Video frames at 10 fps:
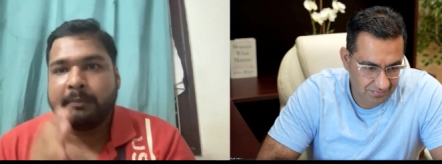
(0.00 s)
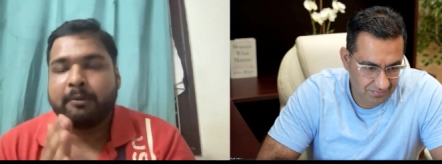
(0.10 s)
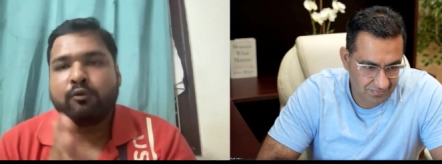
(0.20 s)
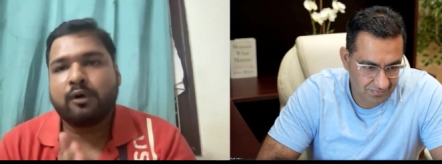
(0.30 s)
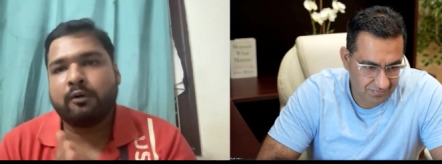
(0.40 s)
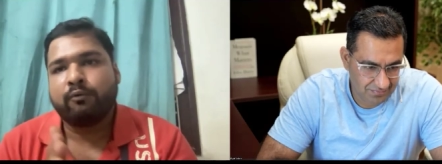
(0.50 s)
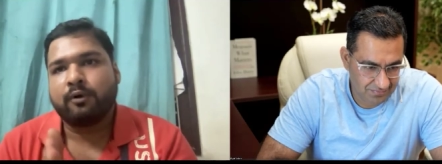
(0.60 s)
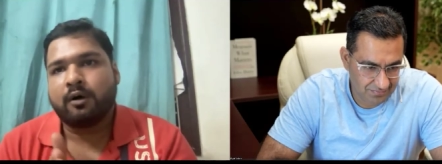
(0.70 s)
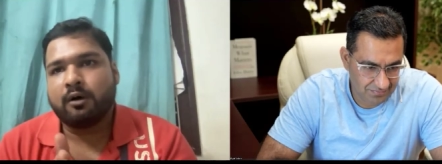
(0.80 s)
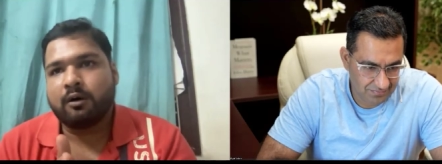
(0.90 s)
Speaker 1: people who are
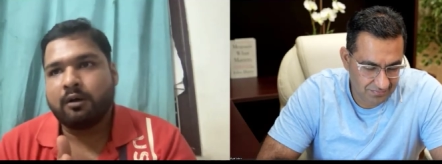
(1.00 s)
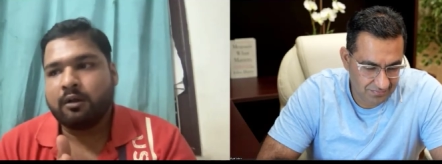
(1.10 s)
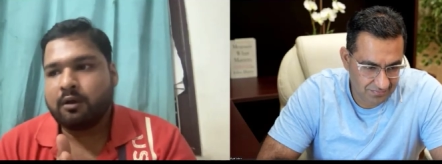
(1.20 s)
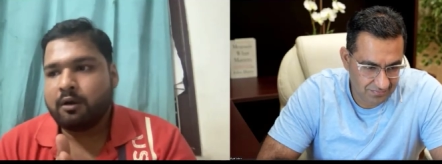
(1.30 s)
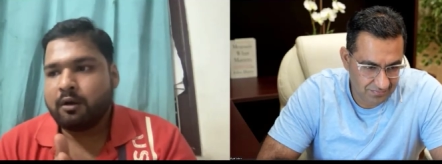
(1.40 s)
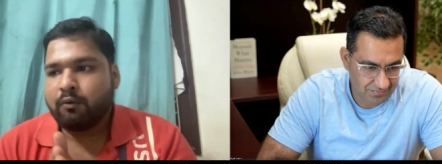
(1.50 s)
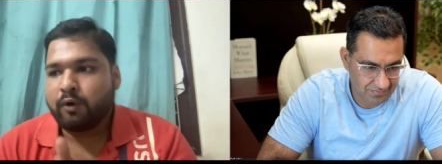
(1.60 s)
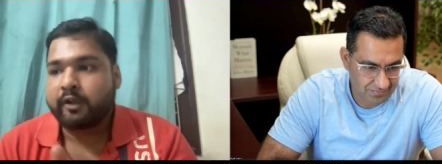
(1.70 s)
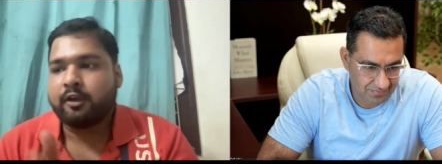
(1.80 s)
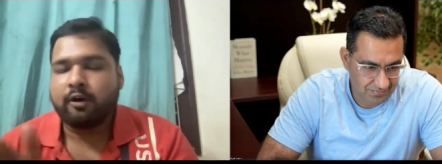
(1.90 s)

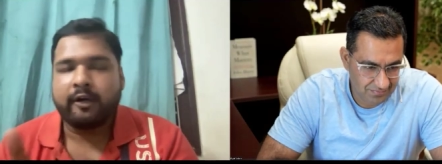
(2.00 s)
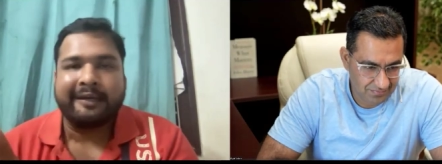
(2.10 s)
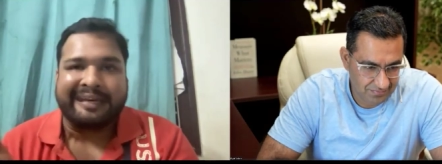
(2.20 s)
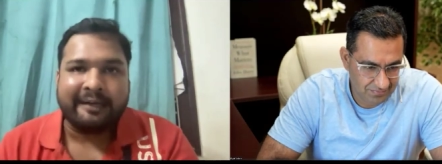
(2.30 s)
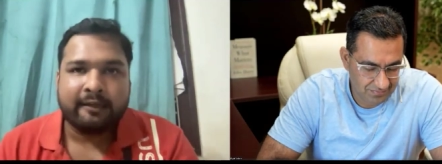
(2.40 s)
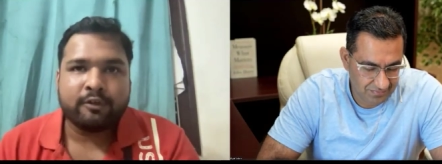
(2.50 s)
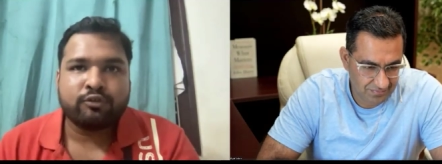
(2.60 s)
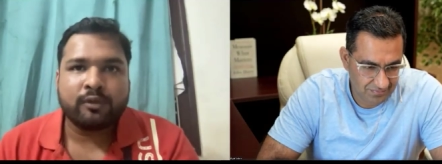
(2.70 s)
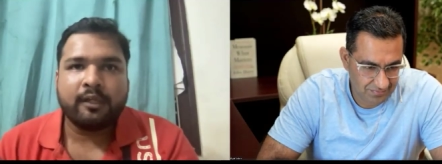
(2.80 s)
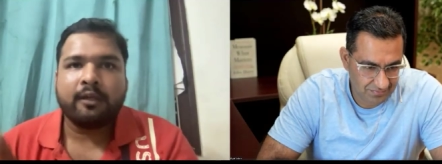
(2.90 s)
working on it
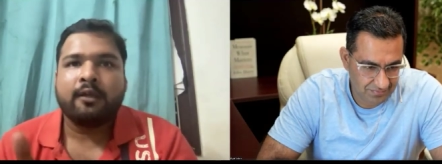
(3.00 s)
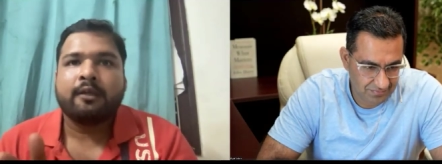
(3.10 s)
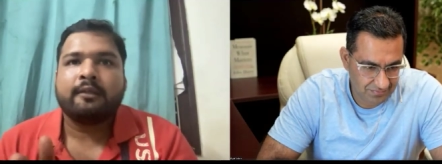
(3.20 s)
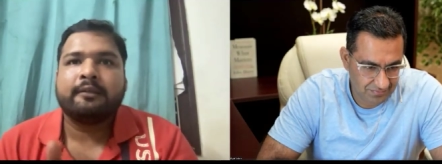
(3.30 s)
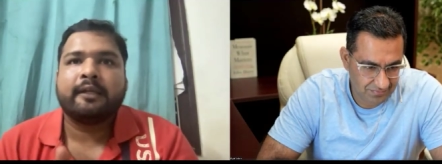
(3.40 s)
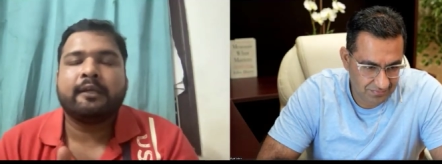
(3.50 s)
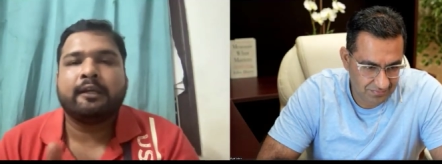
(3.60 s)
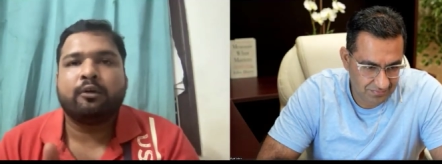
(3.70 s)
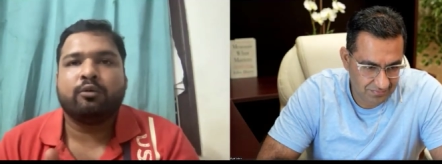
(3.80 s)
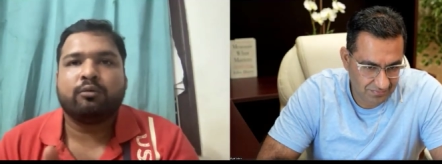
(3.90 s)
individually they
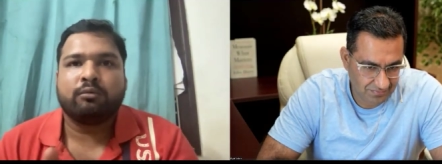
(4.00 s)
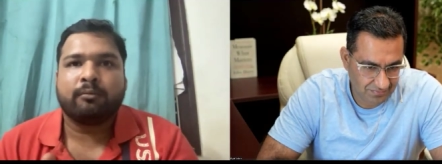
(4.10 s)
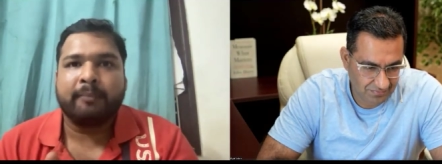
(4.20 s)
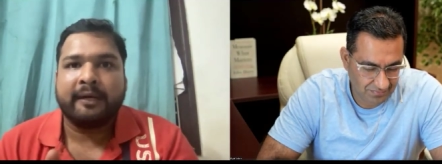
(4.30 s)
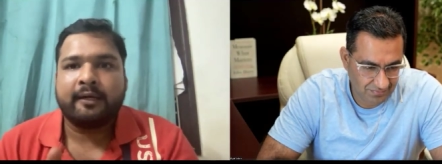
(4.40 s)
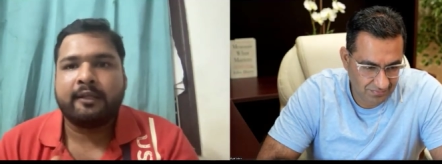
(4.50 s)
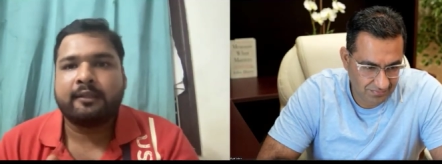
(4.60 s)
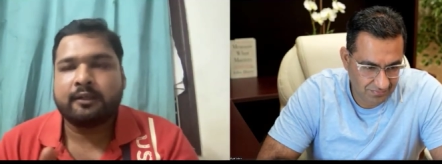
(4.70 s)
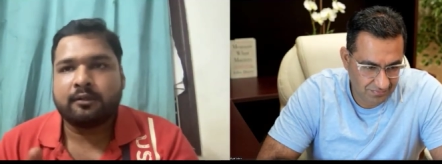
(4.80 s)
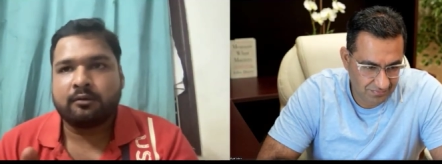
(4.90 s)
need to
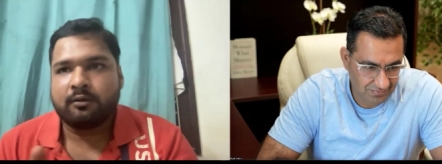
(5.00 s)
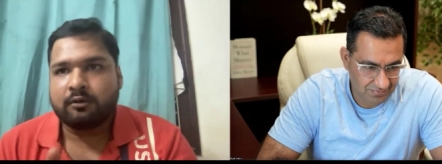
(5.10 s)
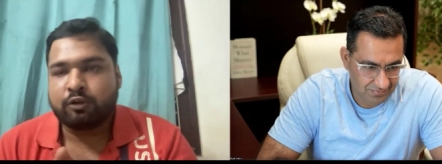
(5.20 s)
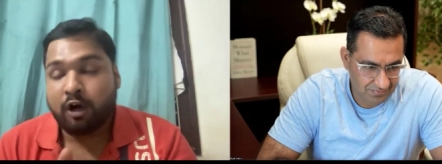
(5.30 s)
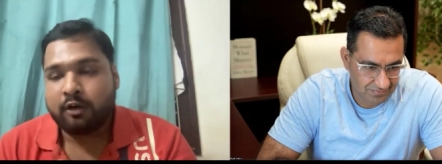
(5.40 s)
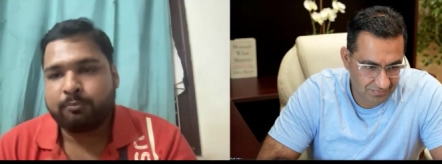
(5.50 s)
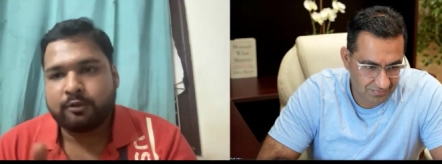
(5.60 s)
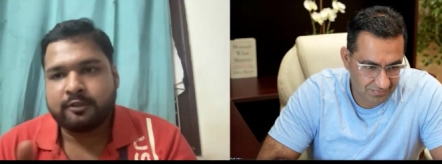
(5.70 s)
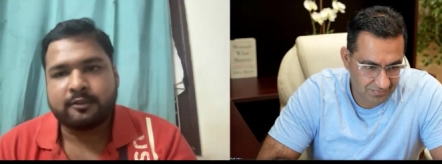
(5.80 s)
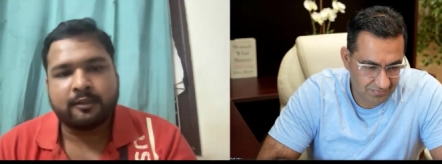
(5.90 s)
maintain the thought
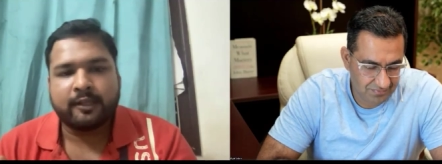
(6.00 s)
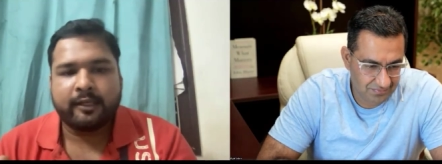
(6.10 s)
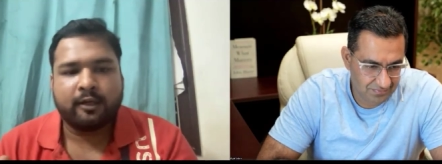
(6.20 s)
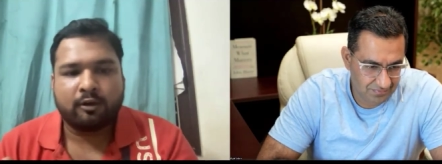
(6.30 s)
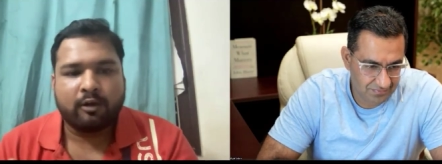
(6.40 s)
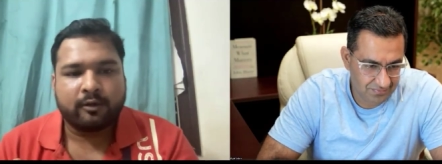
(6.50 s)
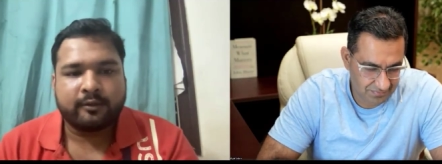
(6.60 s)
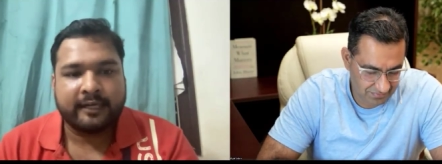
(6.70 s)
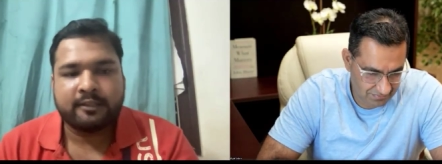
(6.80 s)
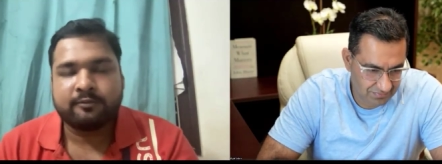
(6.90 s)
process in the error log
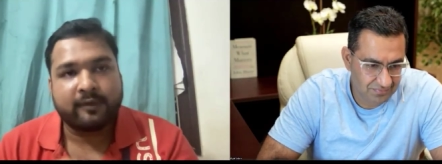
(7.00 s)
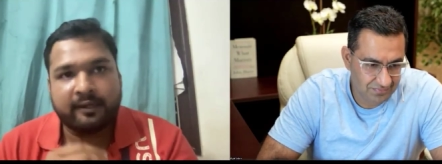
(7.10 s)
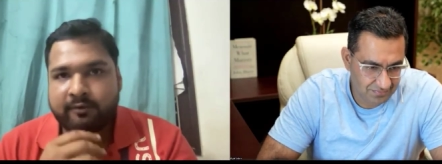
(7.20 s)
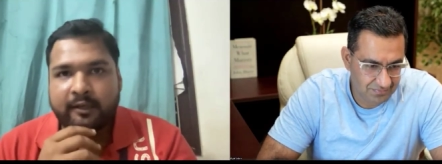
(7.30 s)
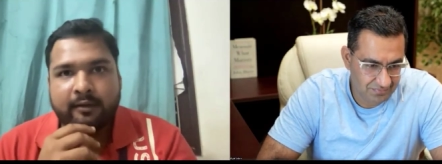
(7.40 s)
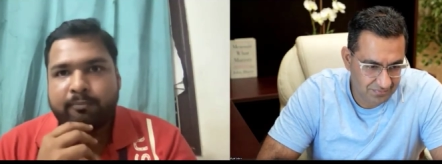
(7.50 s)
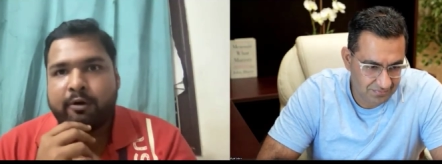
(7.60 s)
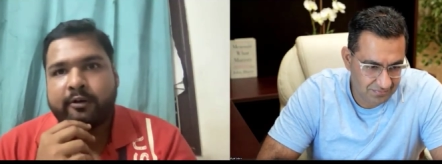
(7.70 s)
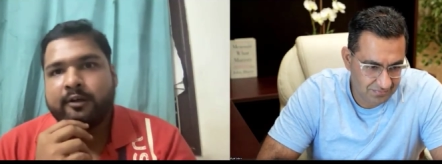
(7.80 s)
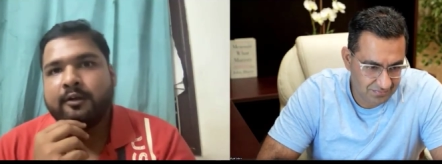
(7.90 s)
that is very very
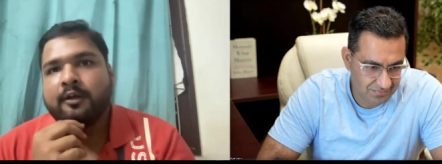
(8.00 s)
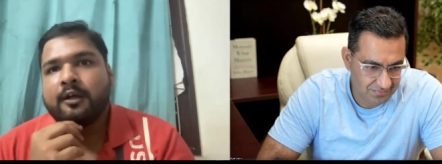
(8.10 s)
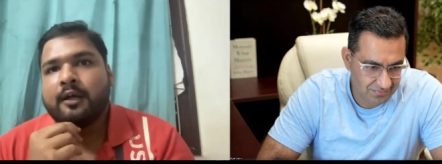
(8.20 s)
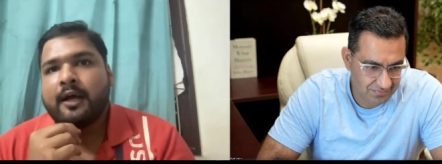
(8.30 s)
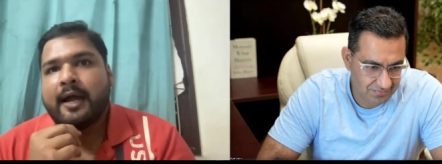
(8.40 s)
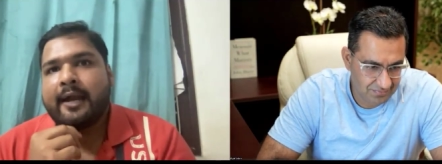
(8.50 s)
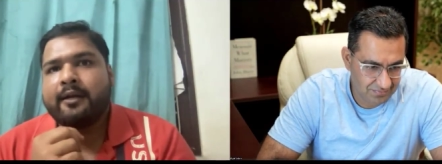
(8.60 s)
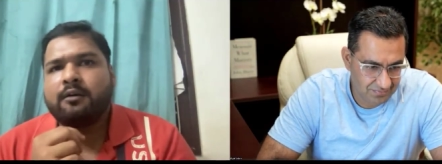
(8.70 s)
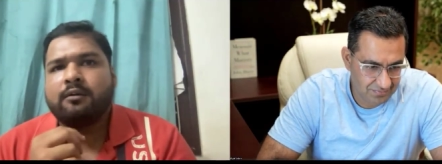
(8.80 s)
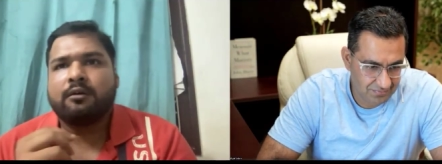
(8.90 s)
important
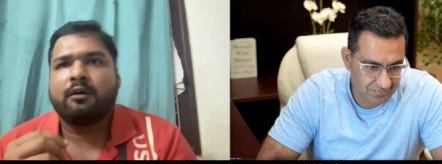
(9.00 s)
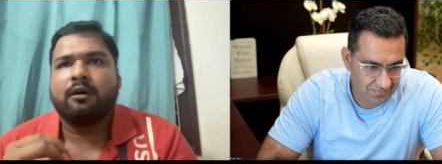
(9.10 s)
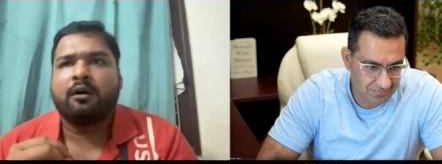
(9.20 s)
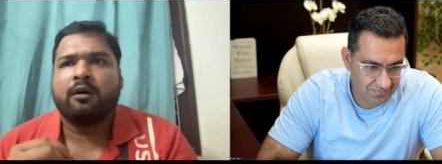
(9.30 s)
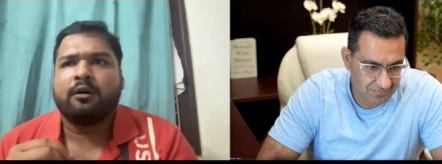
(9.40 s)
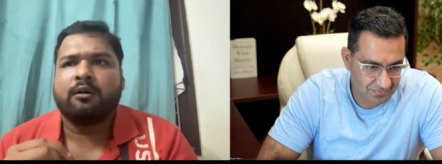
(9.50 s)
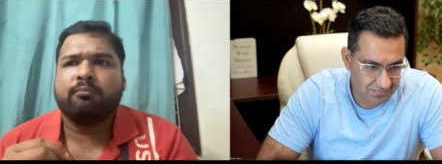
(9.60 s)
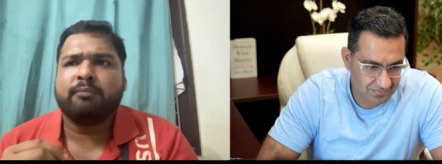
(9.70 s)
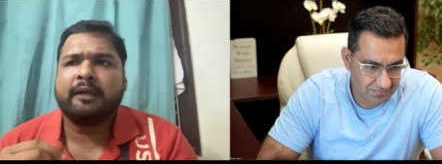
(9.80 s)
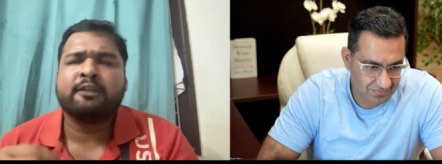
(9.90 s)
and uh,
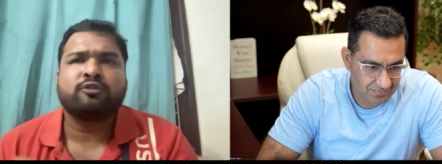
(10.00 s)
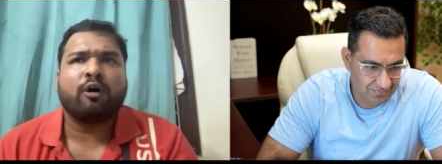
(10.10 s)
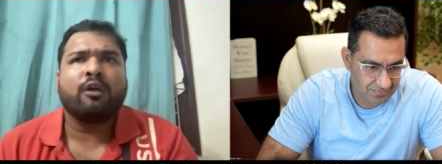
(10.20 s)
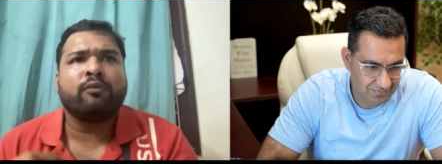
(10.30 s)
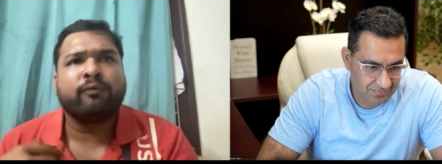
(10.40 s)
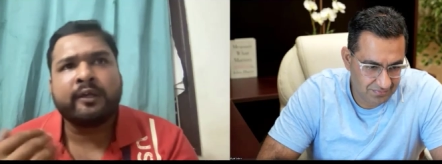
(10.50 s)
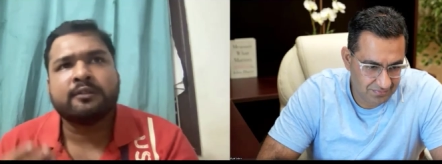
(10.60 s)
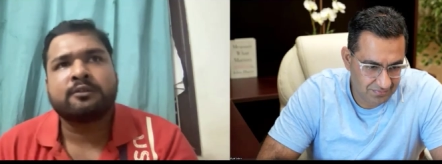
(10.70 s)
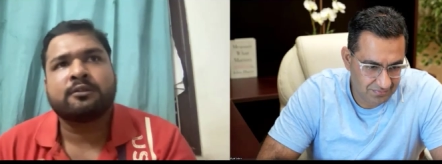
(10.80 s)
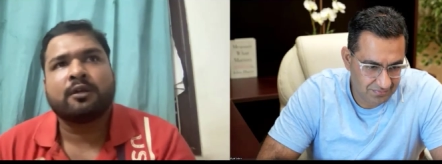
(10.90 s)
it is
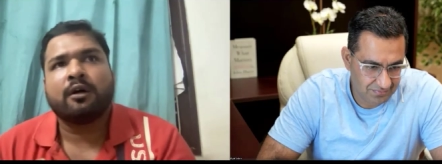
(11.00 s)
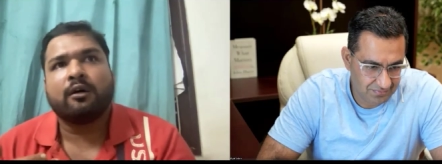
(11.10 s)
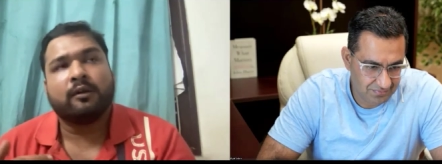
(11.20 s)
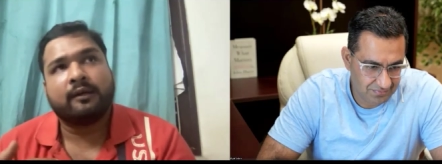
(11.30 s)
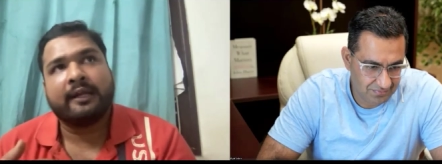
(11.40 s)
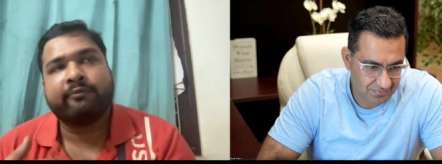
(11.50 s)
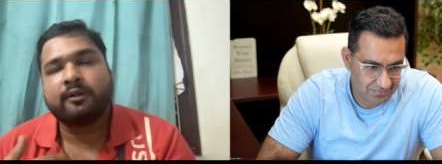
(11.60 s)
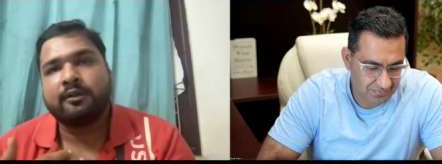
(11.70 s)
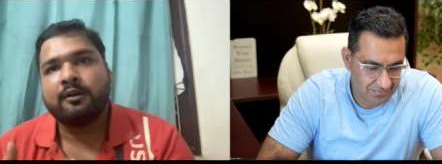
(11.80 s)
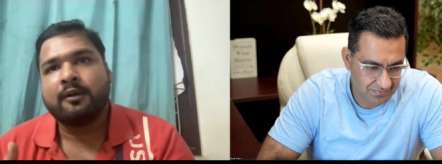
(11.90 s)
always uh, never